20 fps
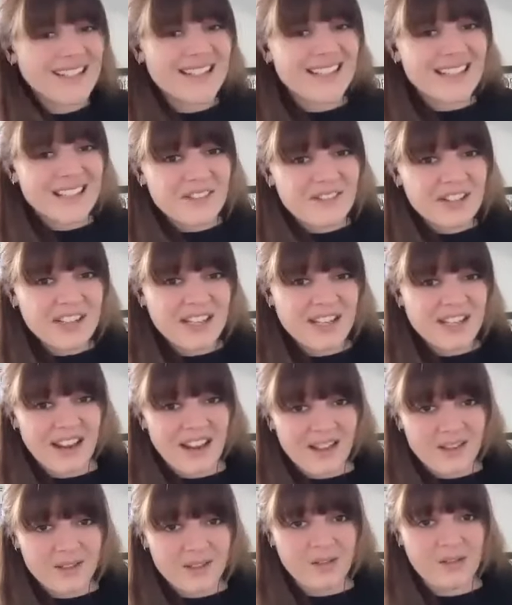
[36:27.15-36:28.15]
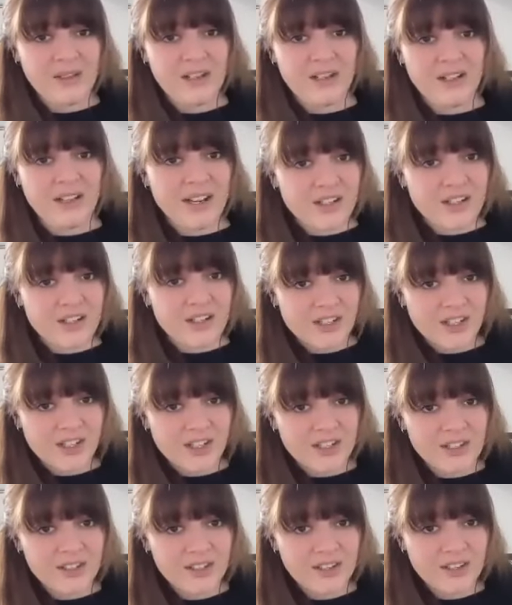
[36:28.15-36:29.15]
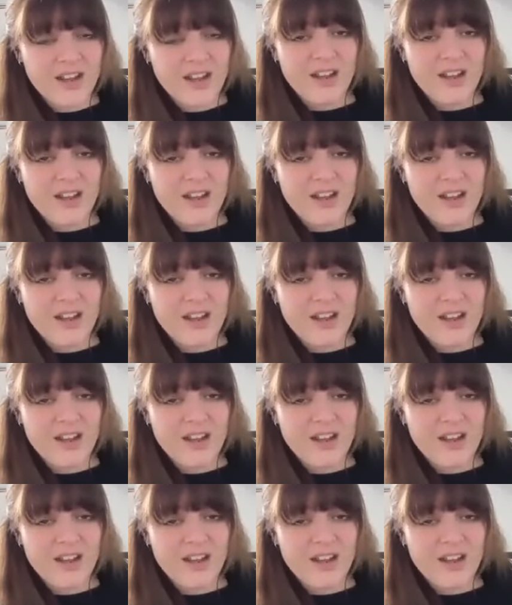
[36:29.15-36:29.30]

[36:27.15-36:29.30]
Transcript: they literally cancel the elections.